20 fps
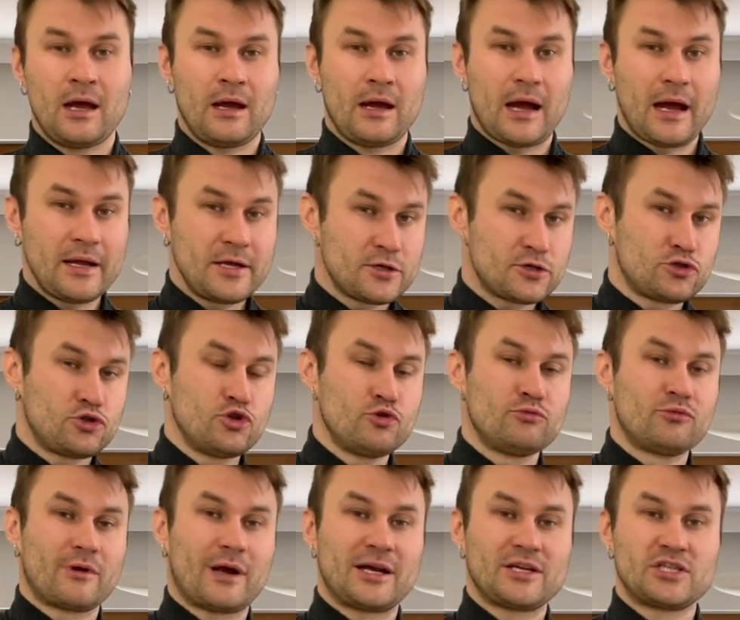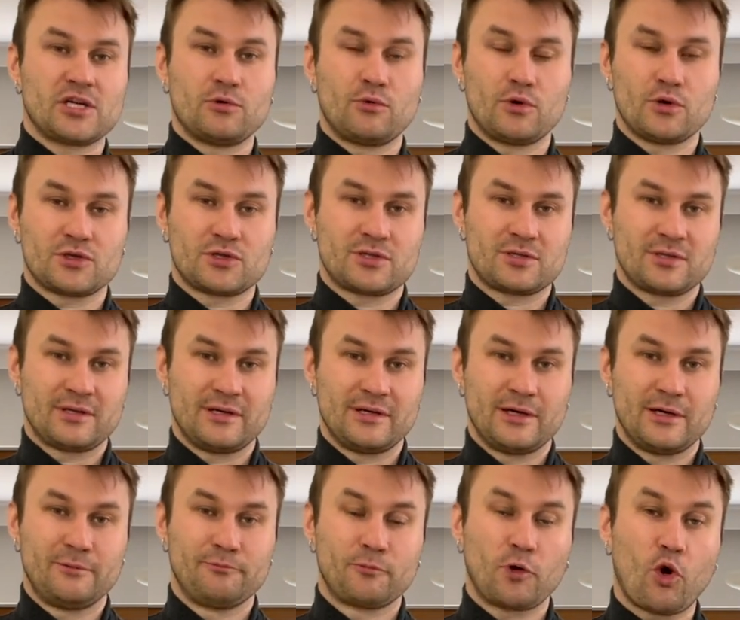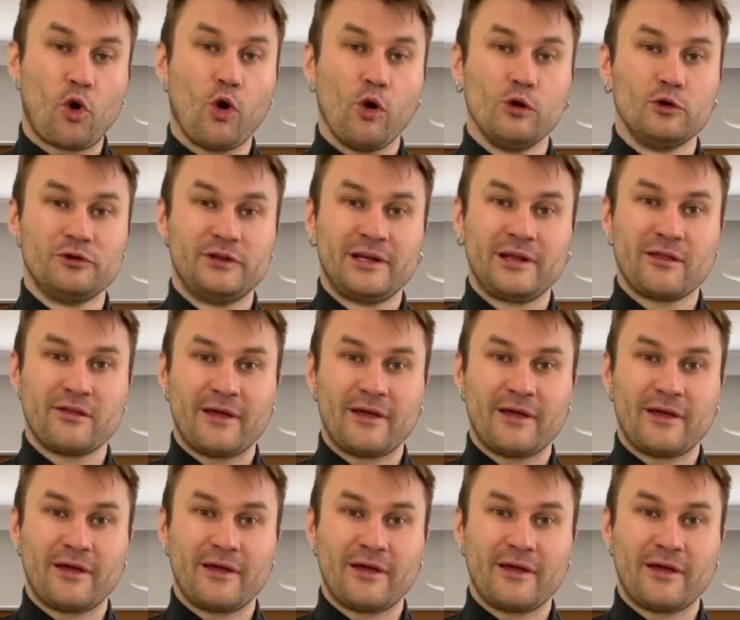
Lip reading: I assume Russia was holding